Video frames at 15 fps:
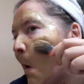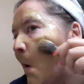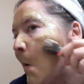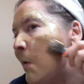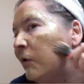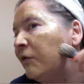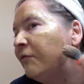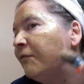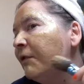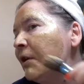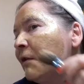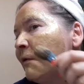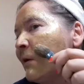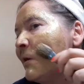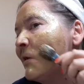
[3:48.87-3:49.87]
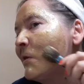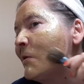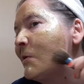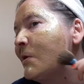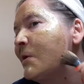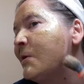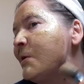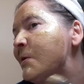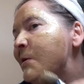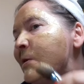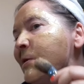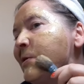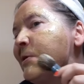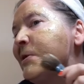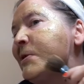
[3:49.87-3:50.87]
This very
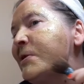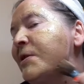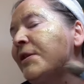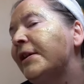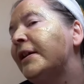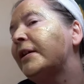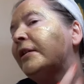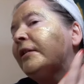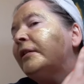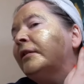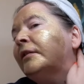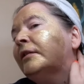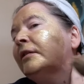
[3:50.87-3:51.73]
thin layer.